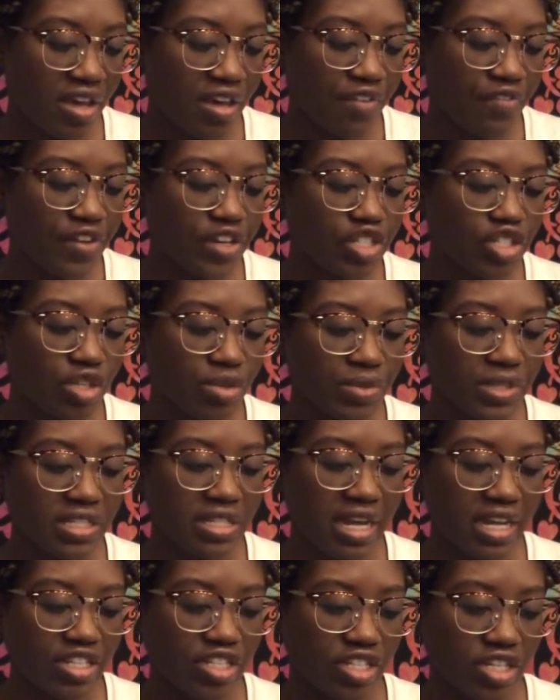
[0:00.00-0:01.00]
Fisher was
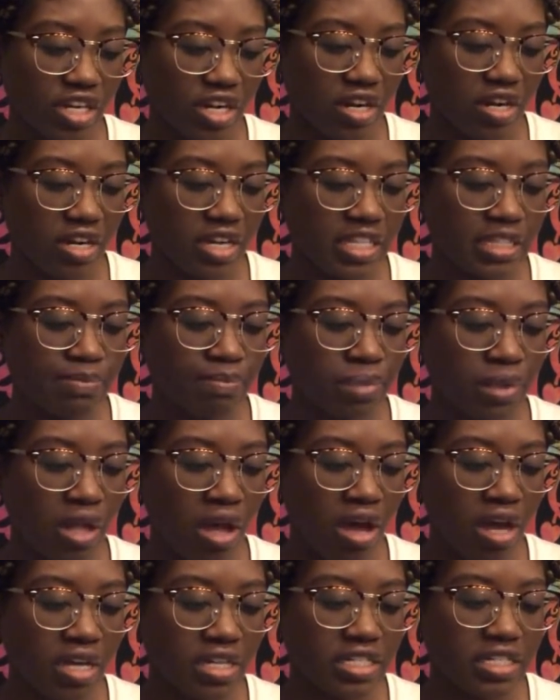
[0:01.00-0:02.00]
next to her, his
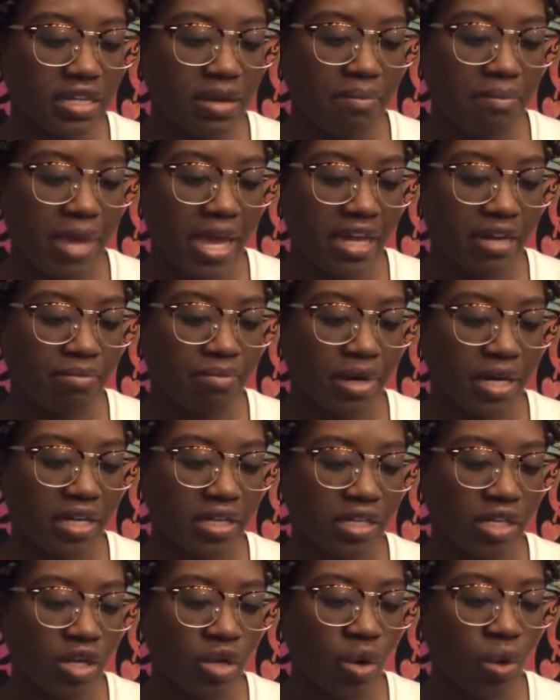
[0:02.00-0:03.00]
blond man
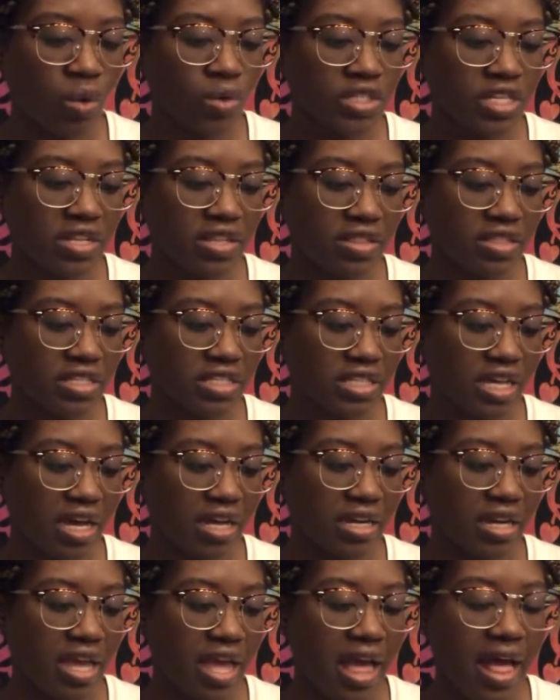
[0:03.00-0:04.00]
bun golden in the
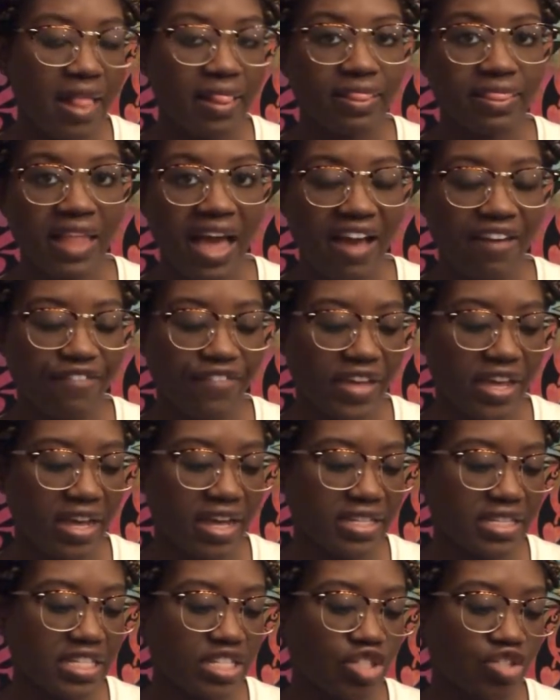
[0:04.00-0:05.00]
sun, laughing
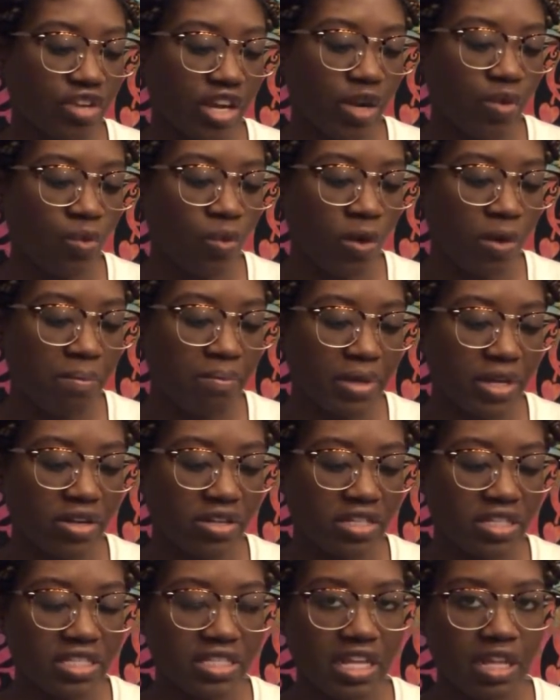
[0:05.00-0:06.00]
as he drank warm
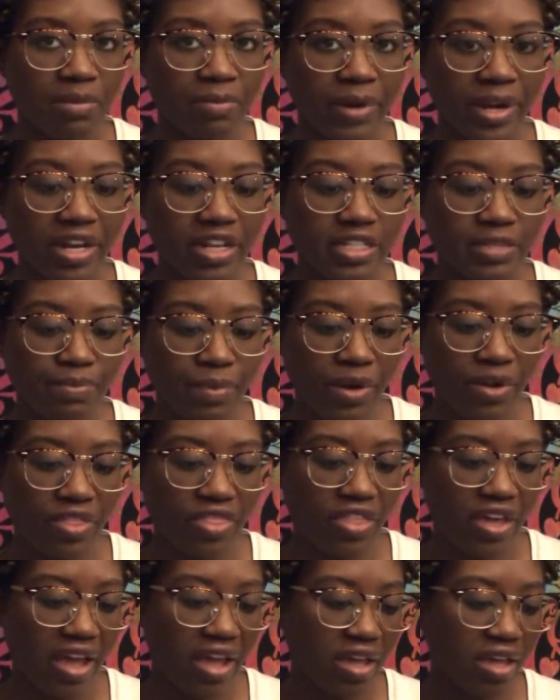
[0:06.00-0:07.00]
beer to celebrate his
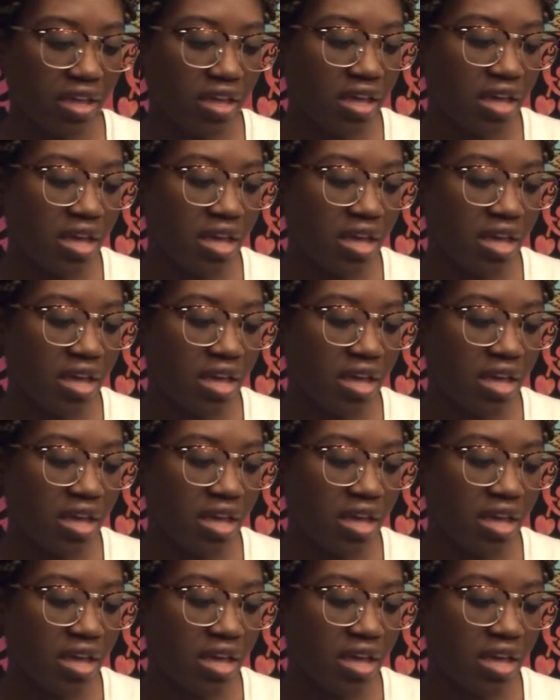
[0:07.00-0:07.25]
birthday.